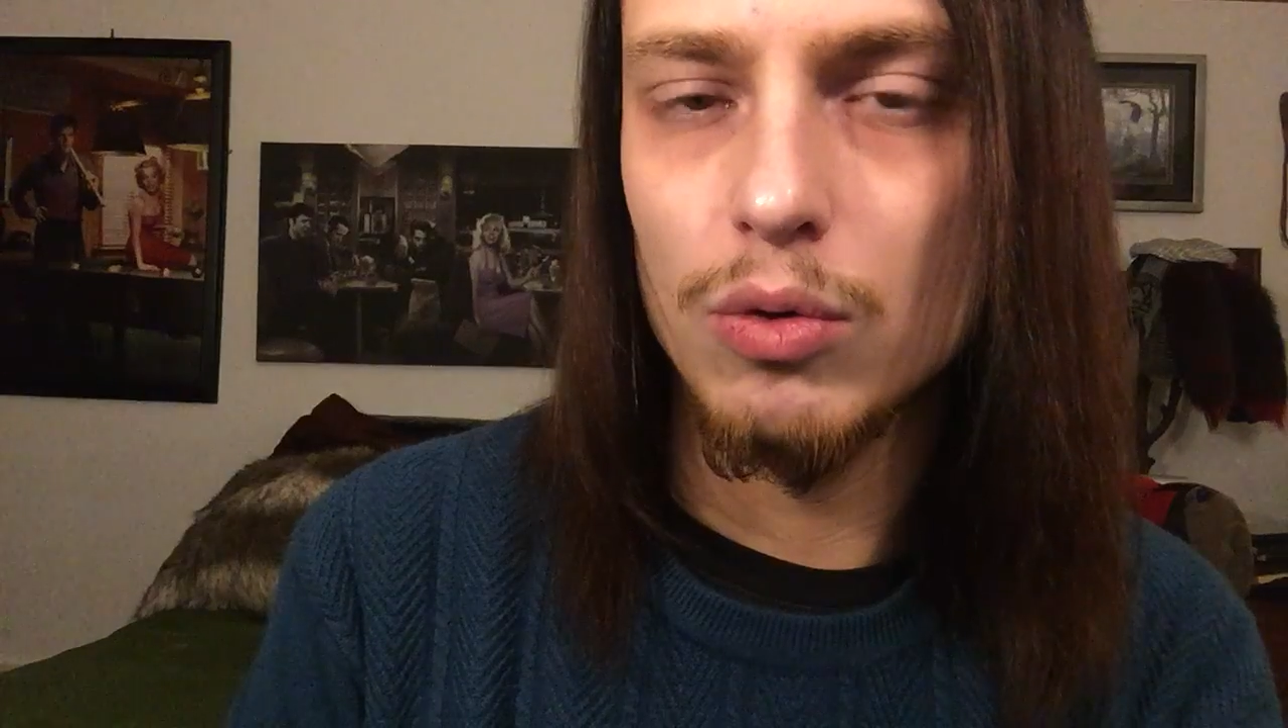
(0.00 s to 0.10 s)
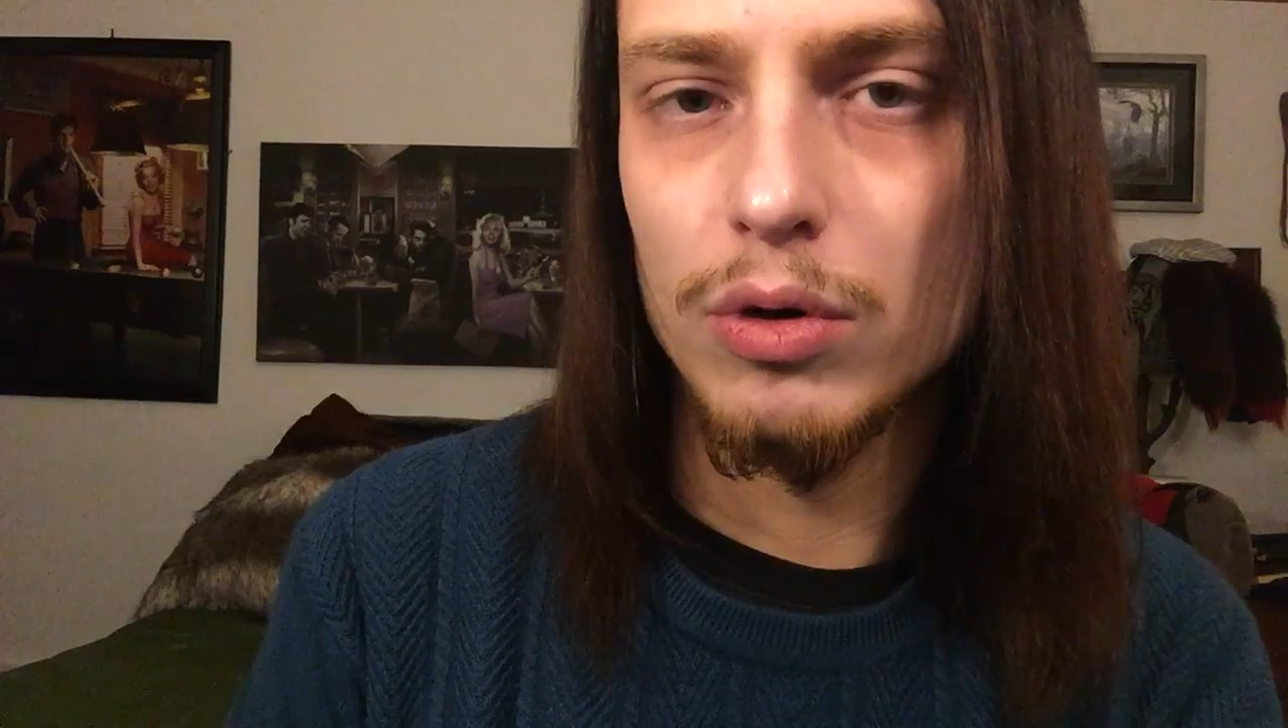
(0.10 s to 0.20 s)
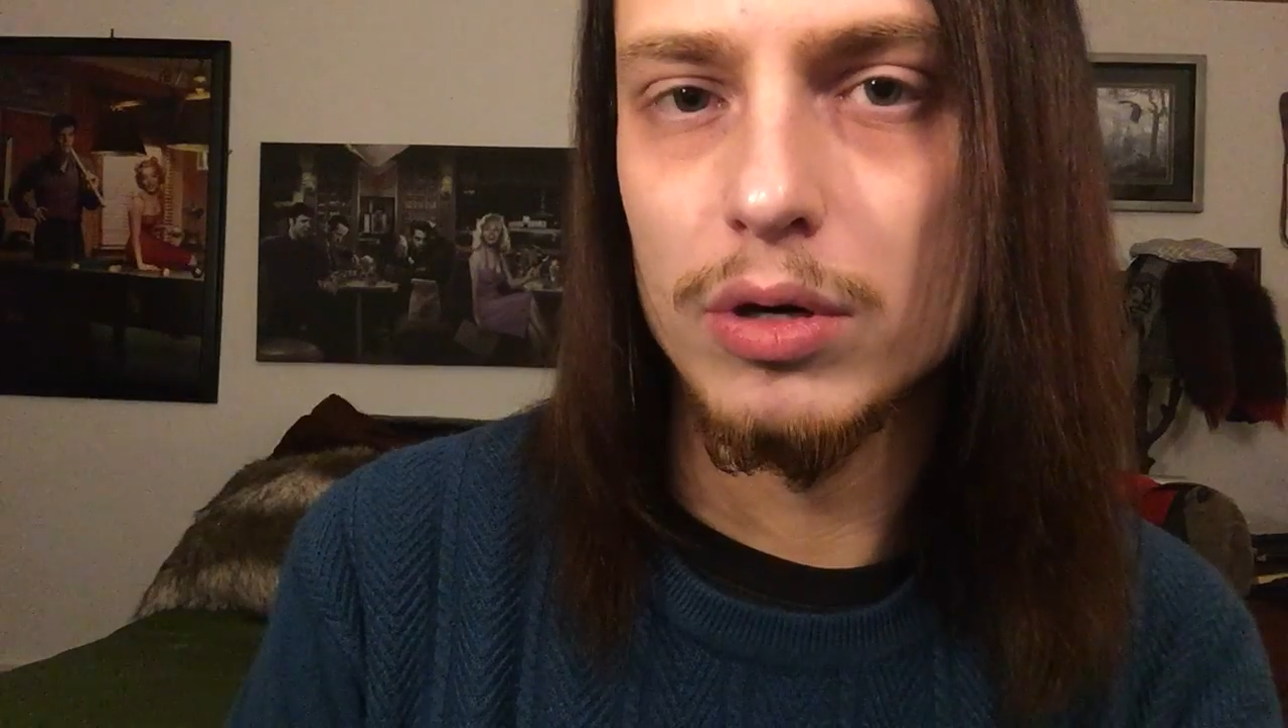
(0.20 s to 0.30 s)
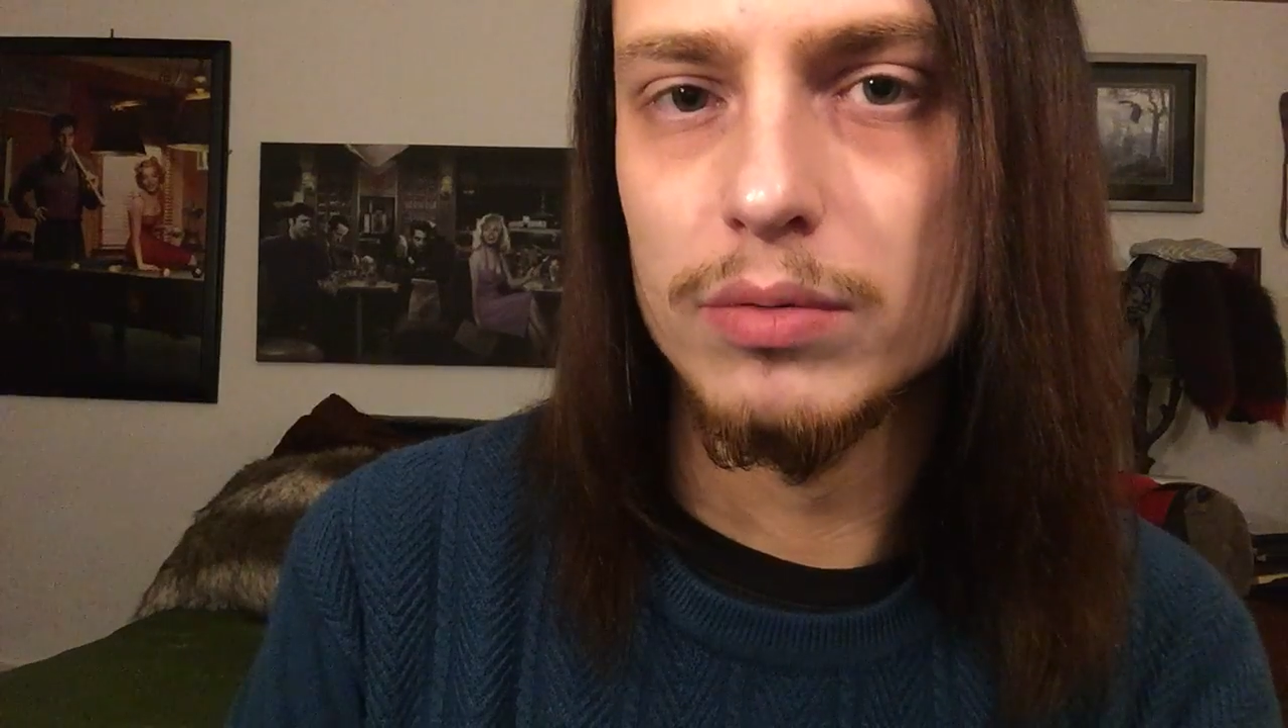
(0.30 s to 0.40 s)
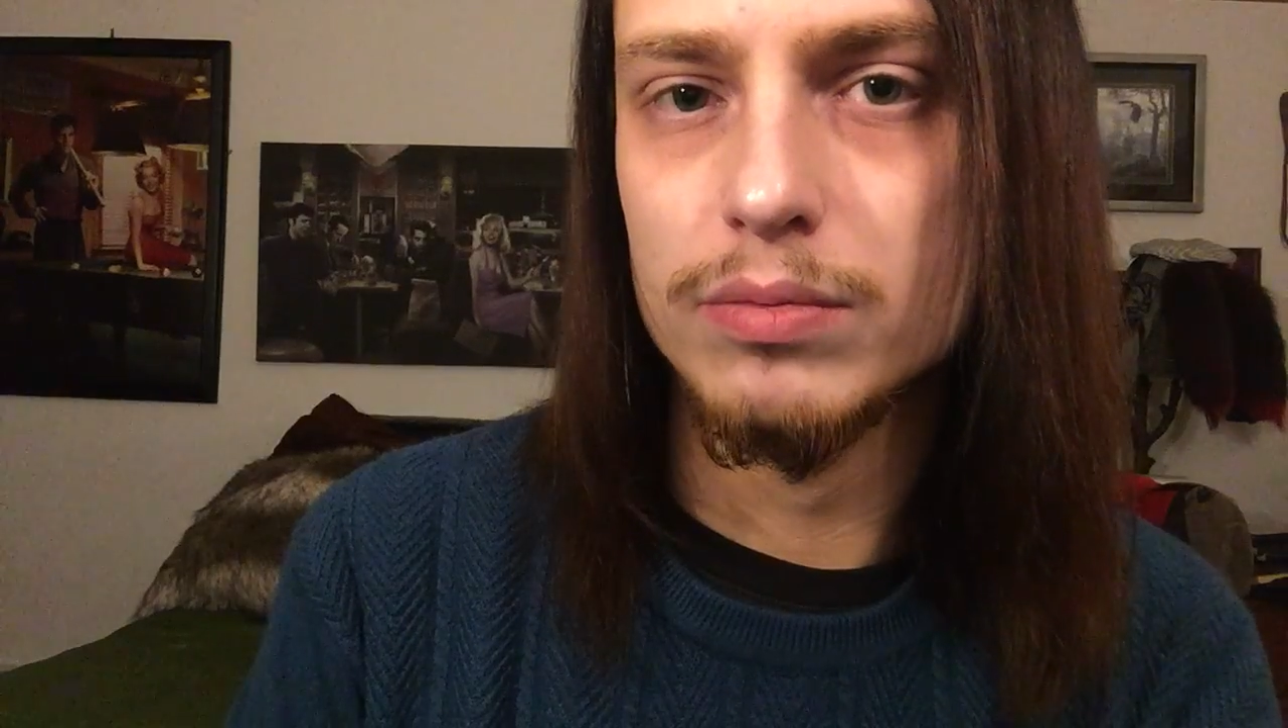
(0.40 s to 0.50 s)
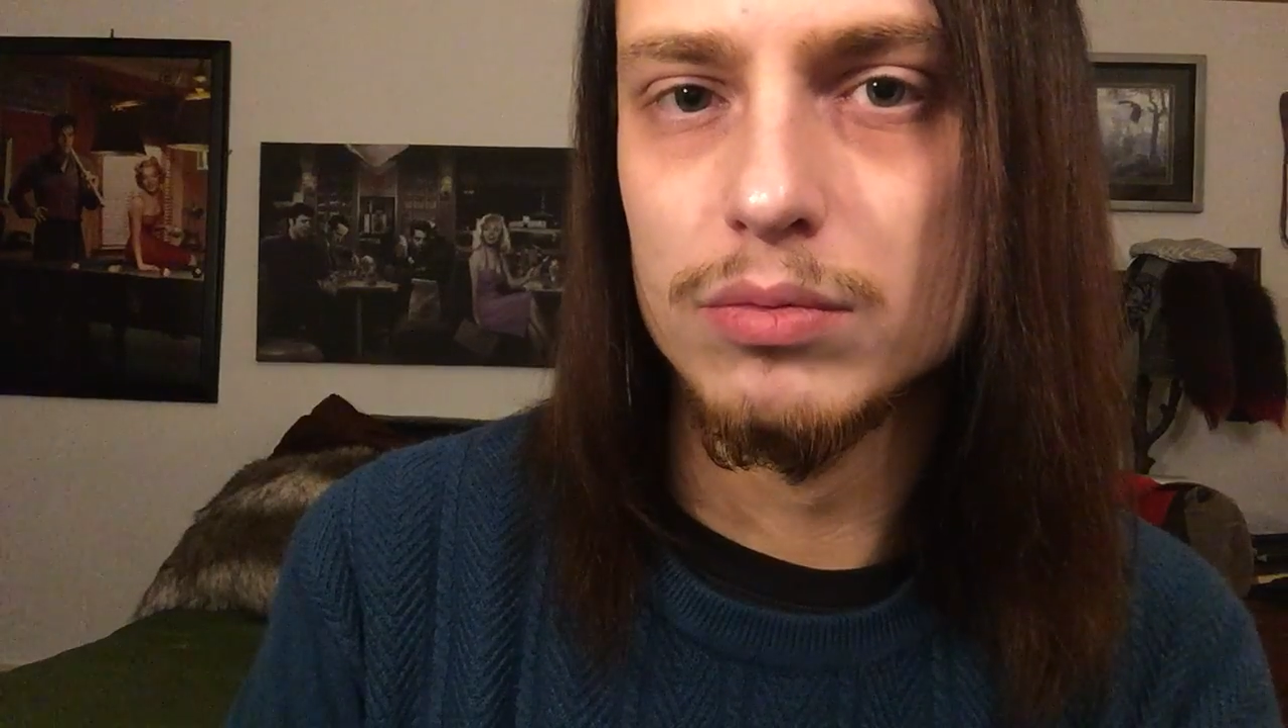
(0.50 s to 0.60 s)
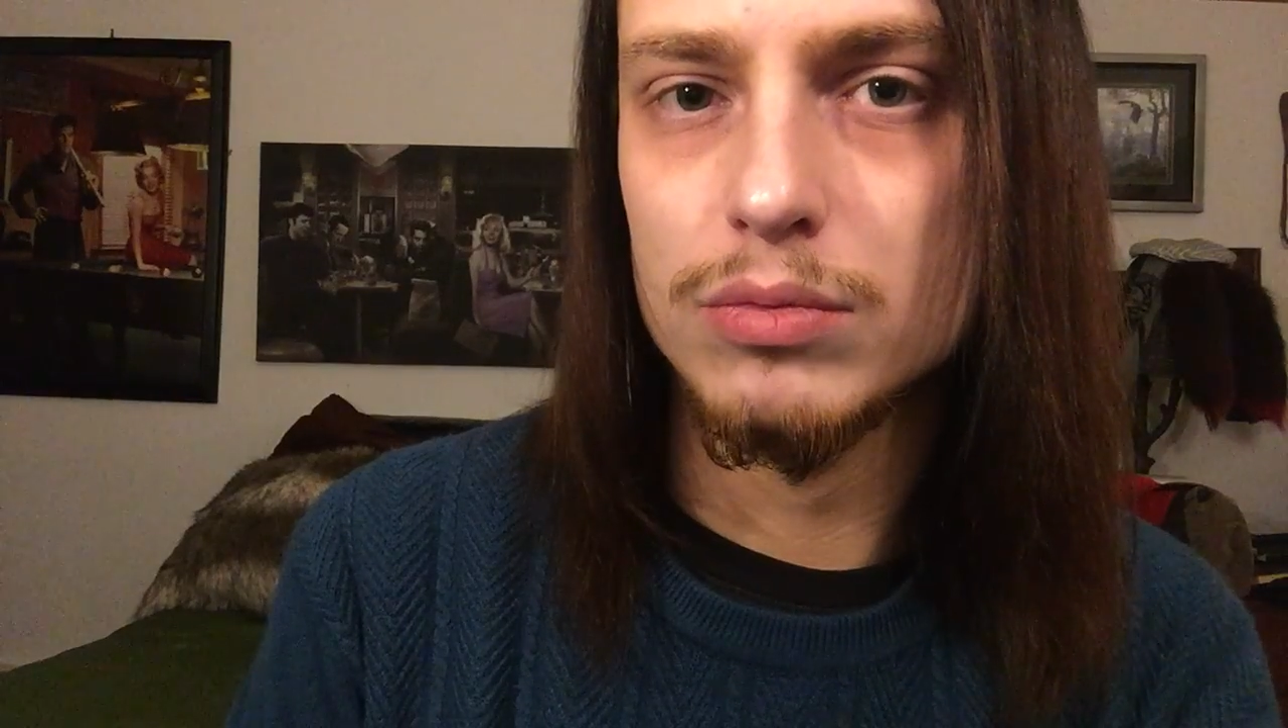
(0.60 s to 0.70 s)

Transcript: or